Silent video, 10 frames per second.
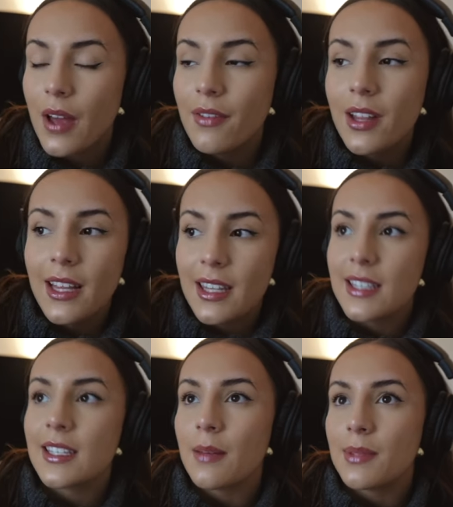I feel like
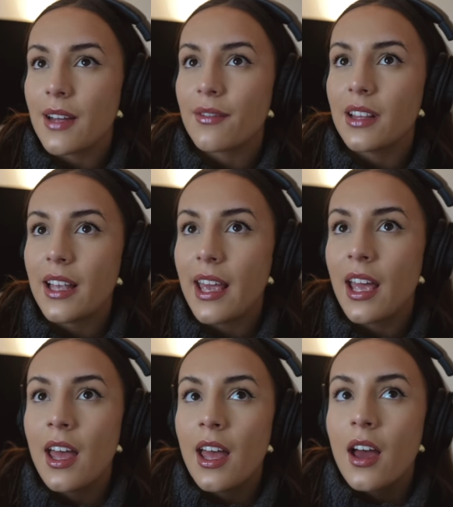these tips definitely
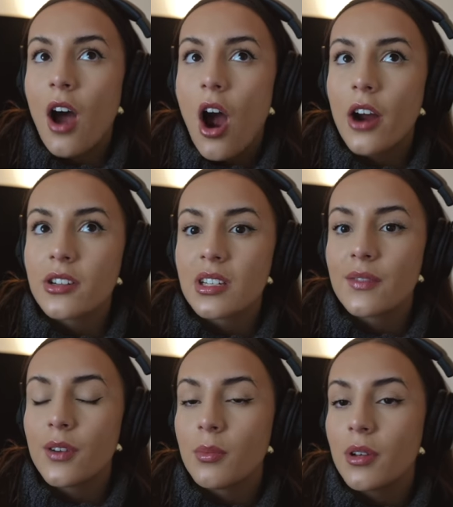are
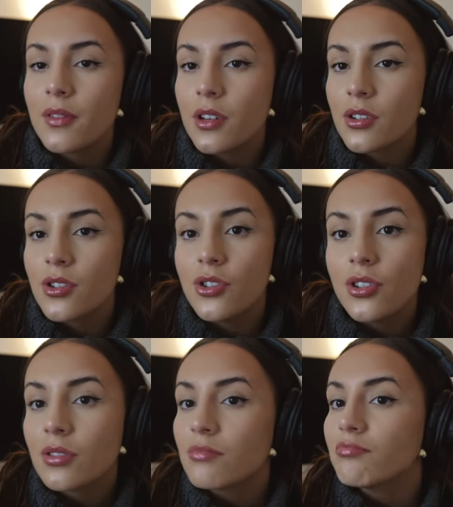transferable if you're a
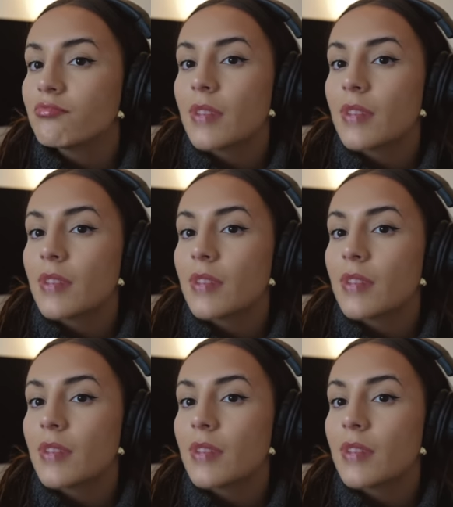student,